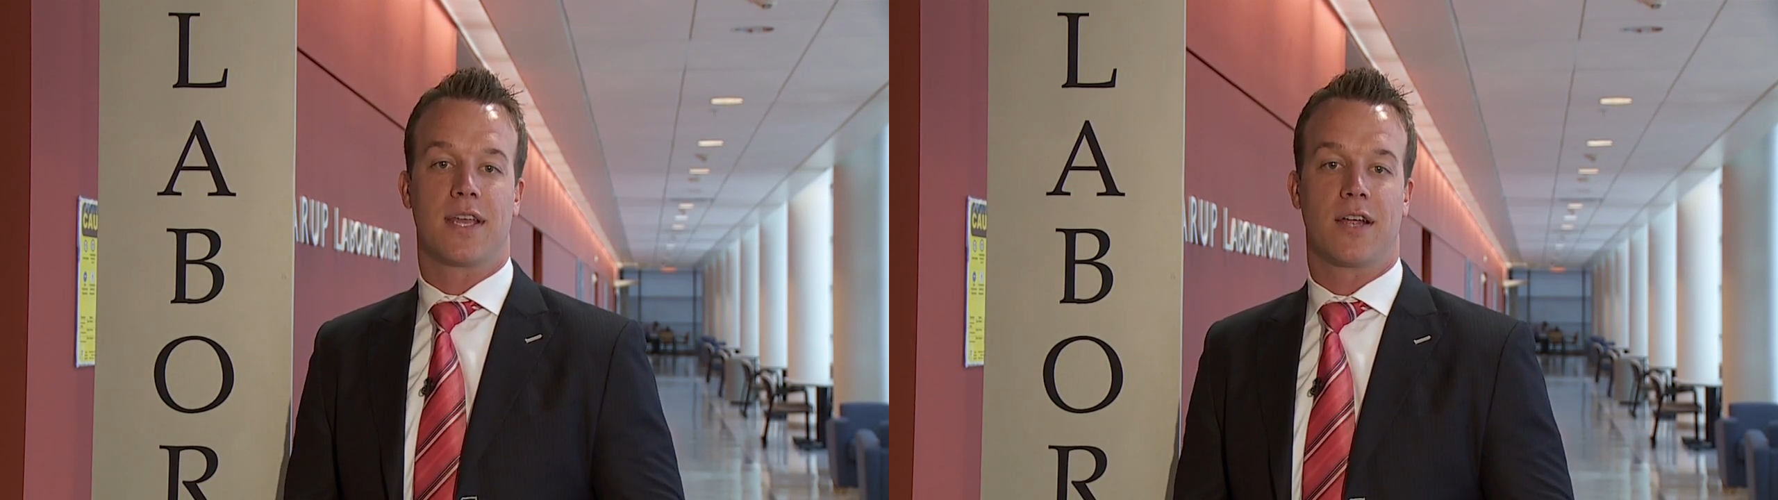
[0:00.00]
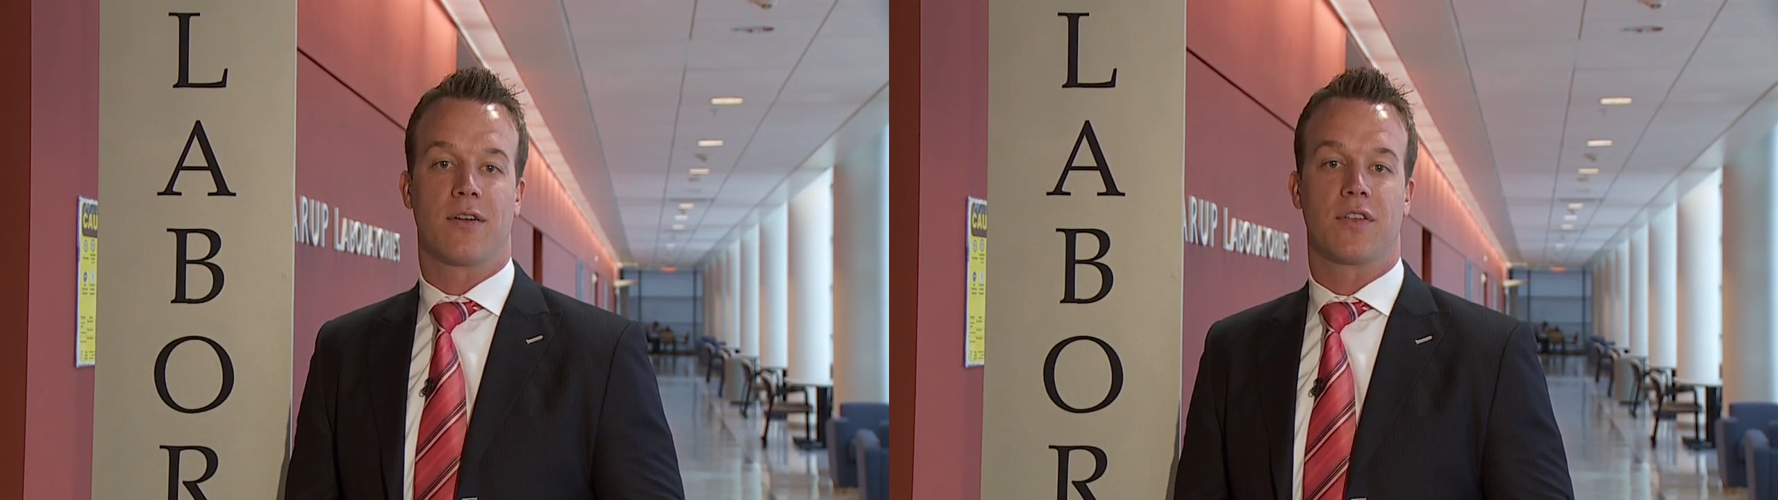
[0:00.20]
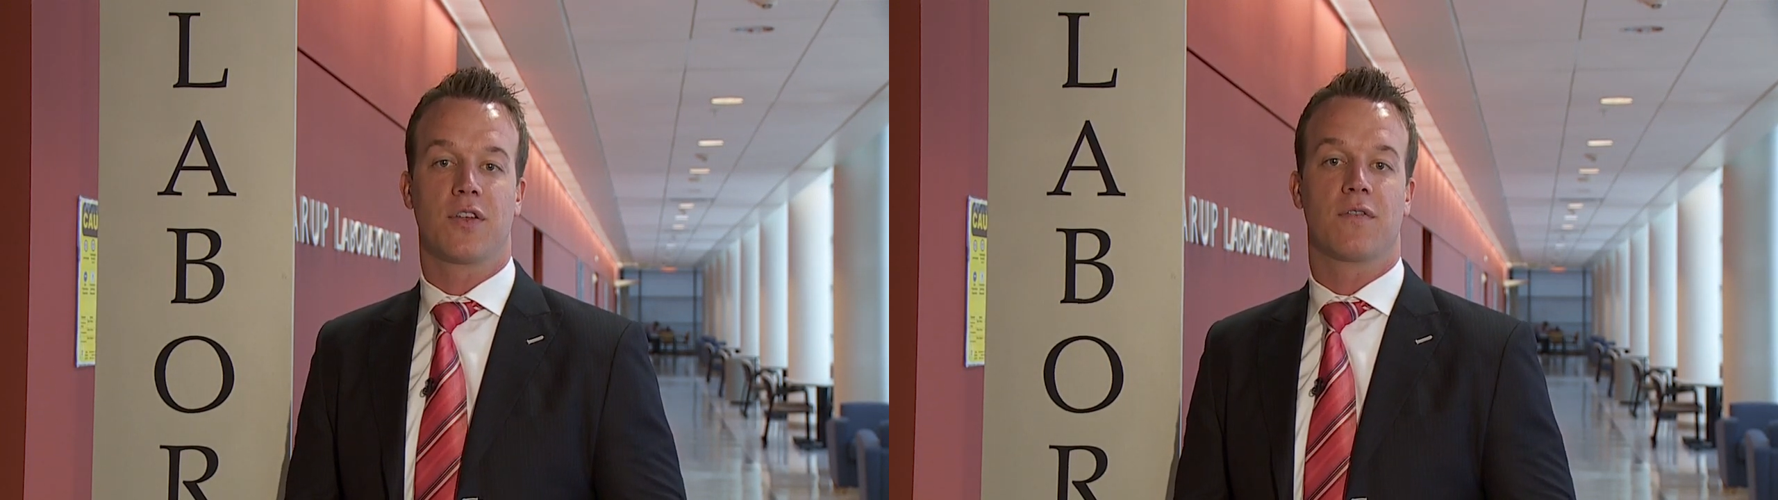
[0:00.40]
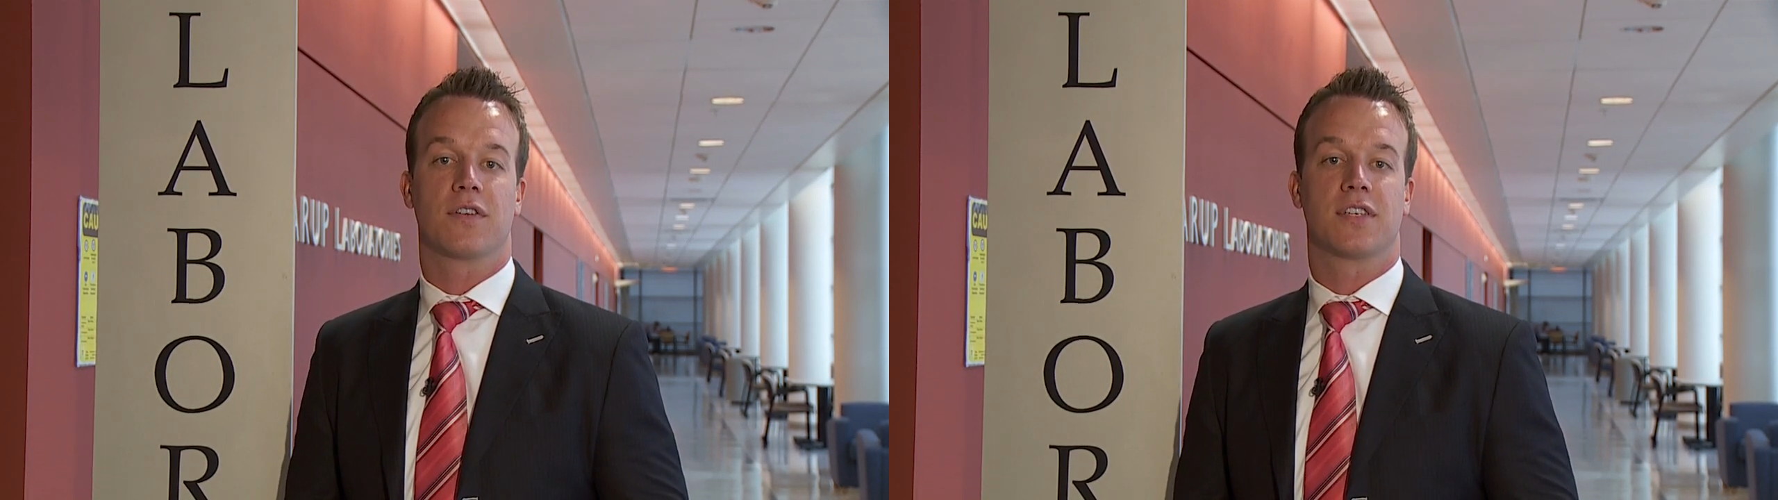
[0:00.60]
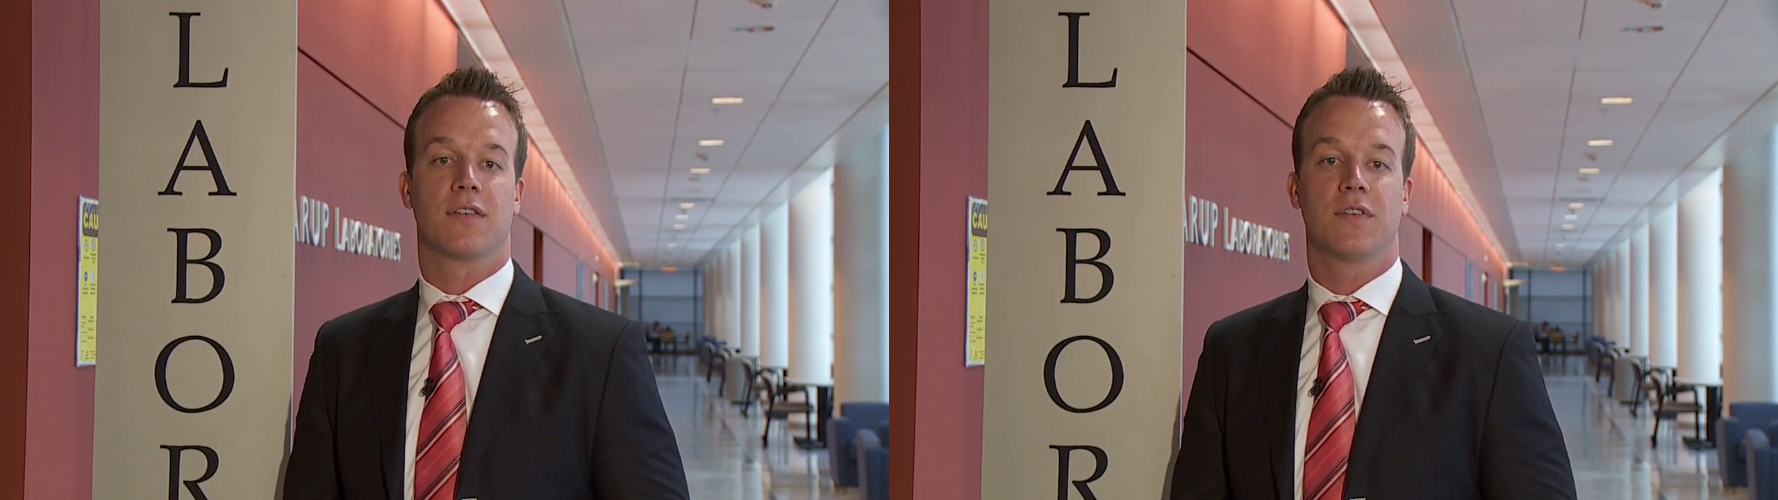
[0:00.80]
here at the
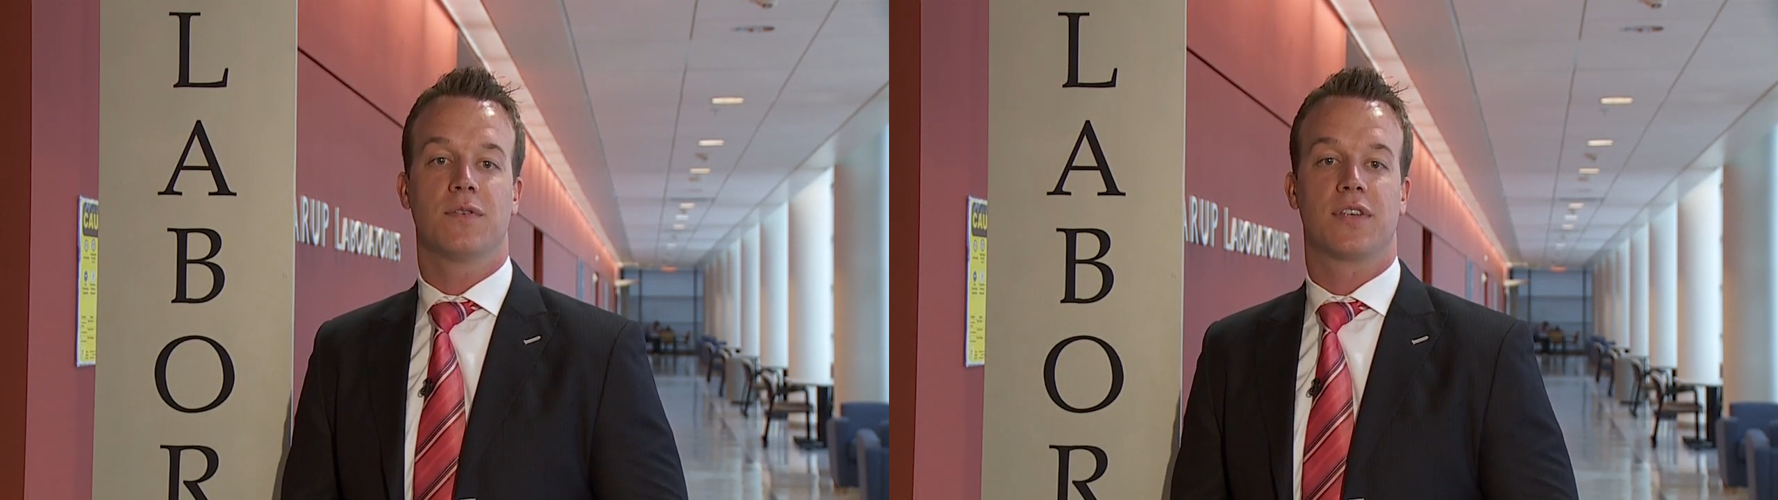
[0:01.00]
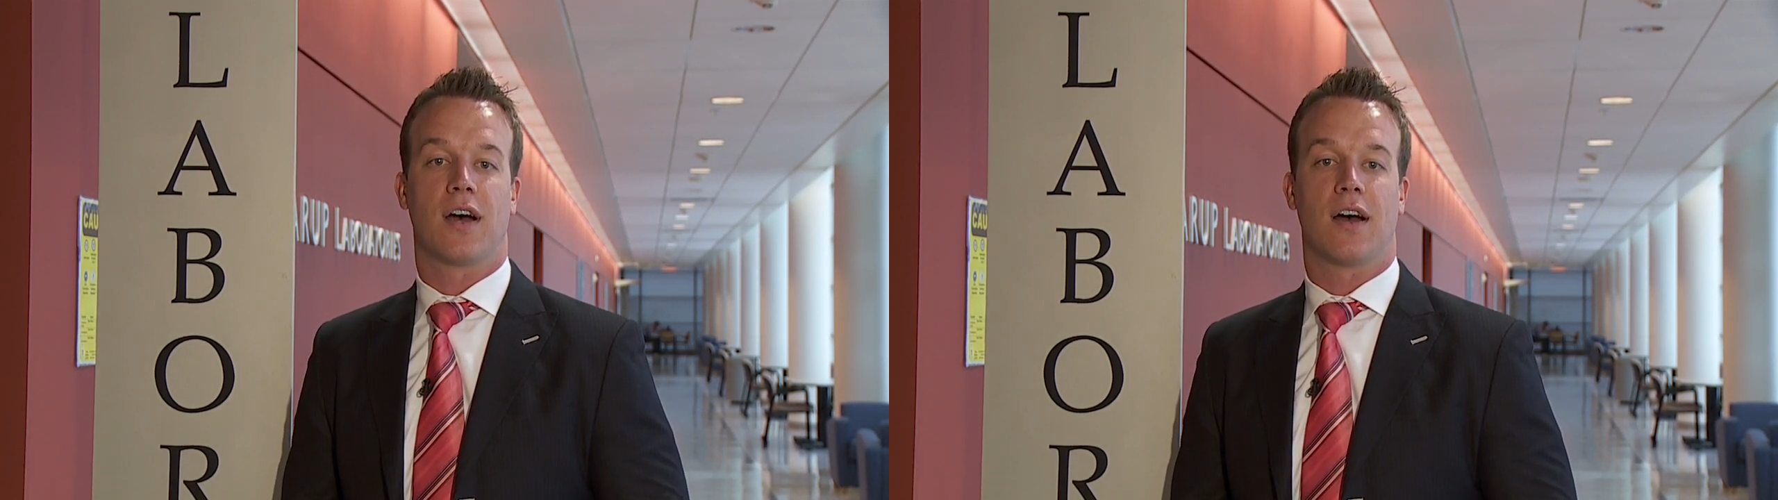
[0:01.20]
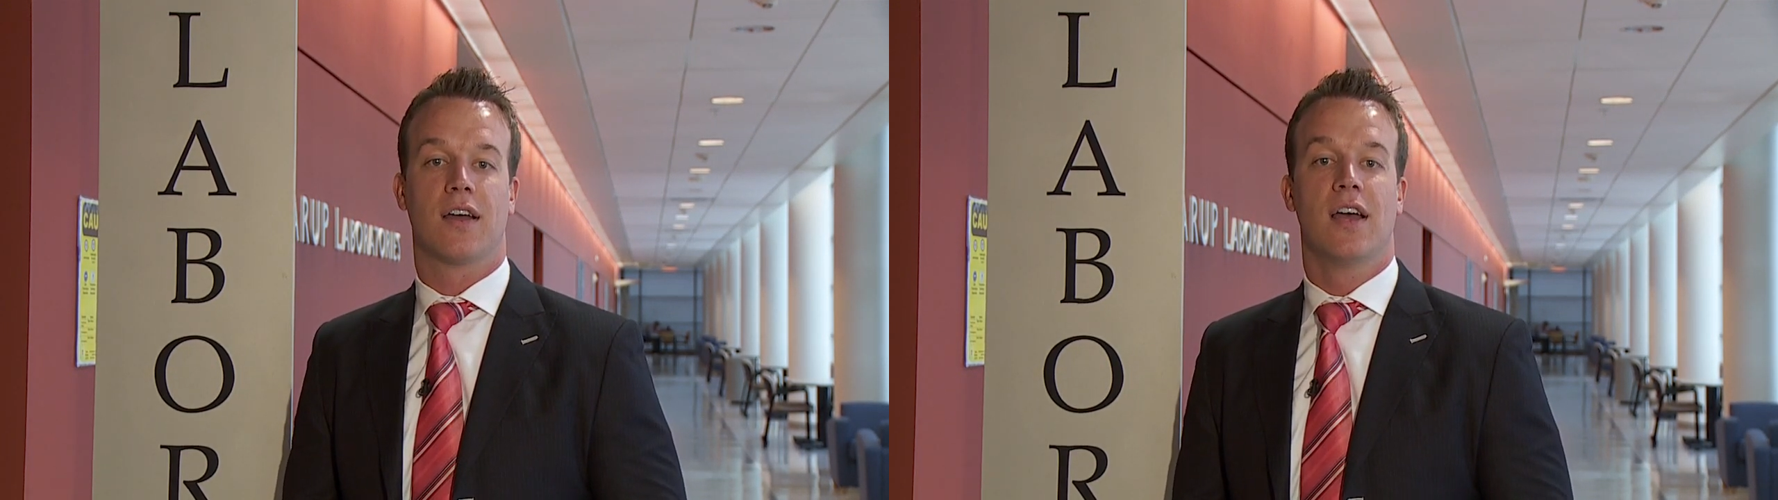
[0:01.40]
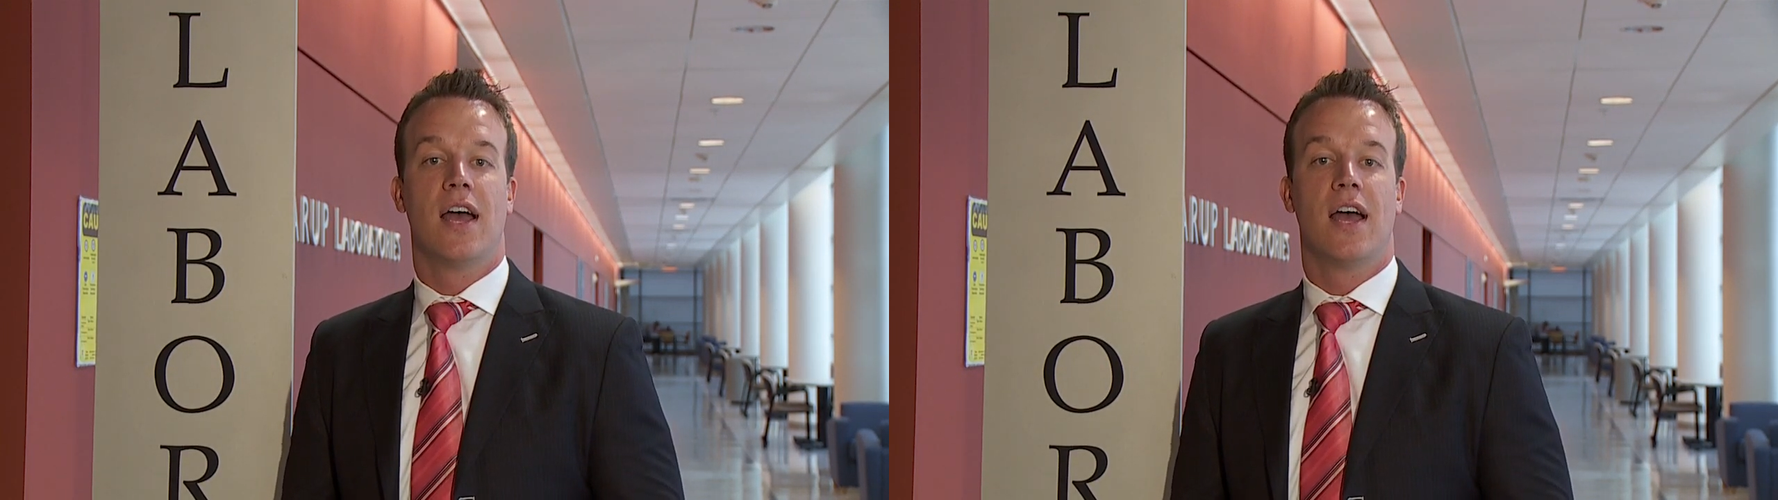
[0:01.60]
University of Utah,